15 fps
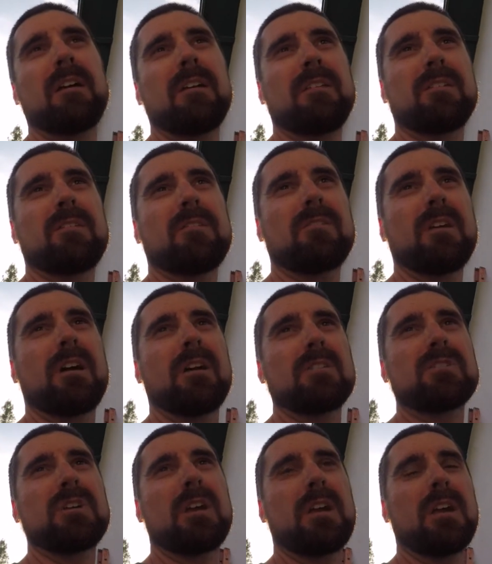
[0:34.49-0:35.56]
This is our
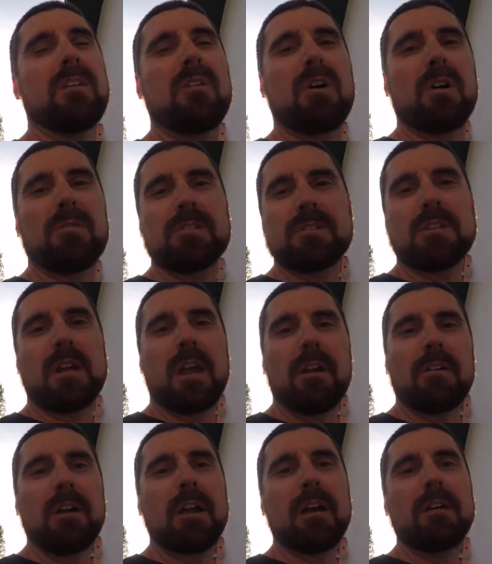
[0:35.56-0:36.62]
chicken harvesting
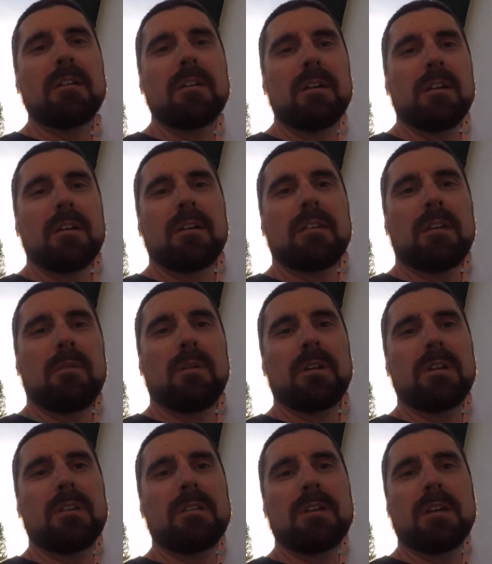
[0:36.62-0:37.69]
area that we
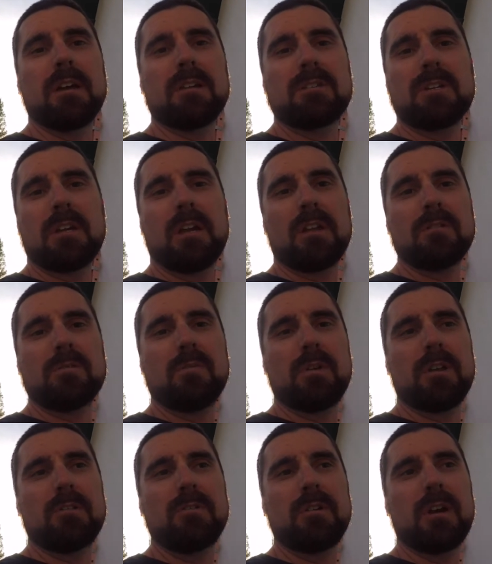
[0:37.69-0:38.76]
did the uh, chickens
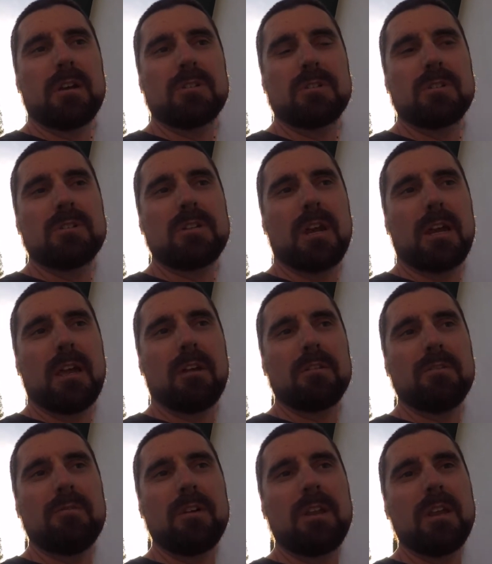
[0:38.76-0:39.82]
with. You guys should check out
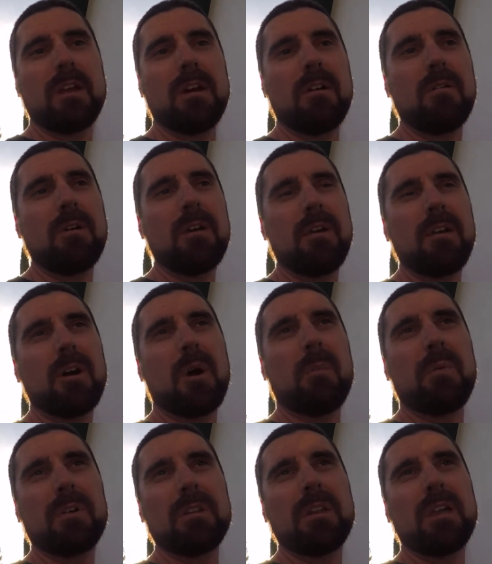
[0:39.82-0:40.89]
the video. I'll
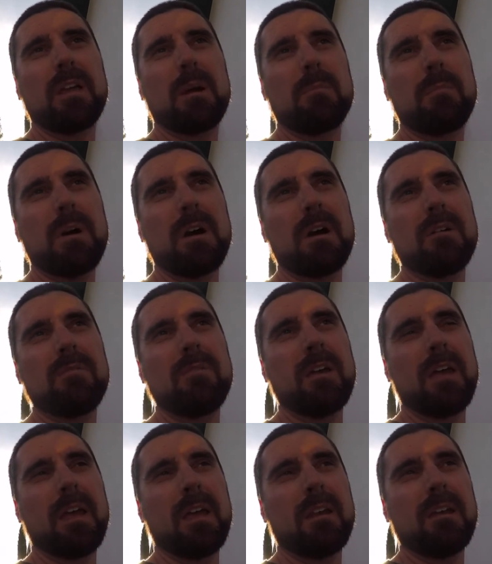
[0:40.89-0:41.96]
put a link above
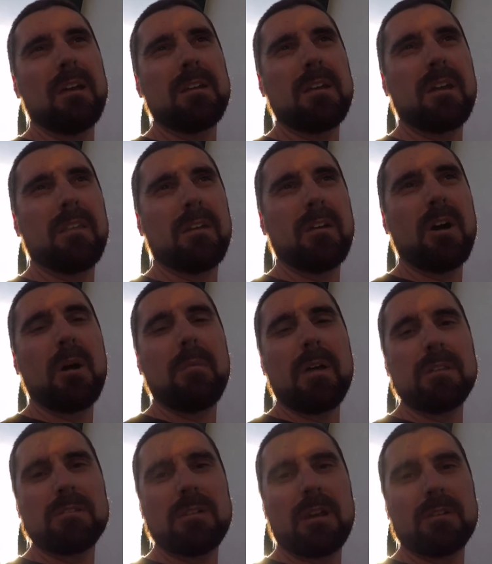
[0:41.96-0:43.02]
and uh, down in the
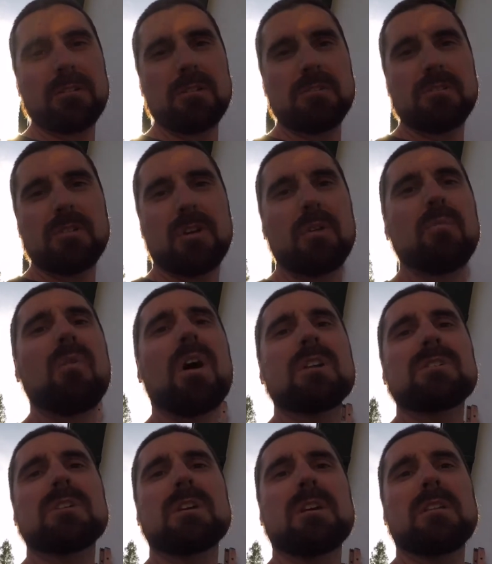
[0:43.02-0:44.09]
comment section so you can
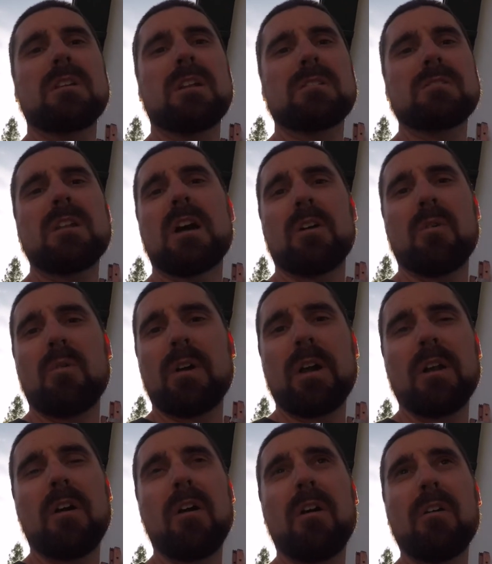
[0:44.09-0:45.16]
watch it. It's not gory
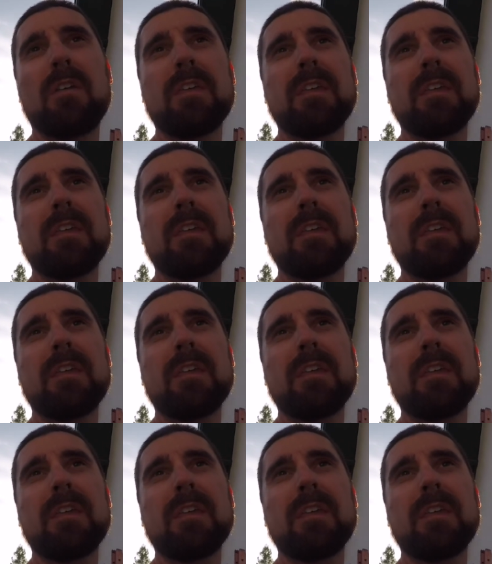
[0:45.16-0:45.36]
at all.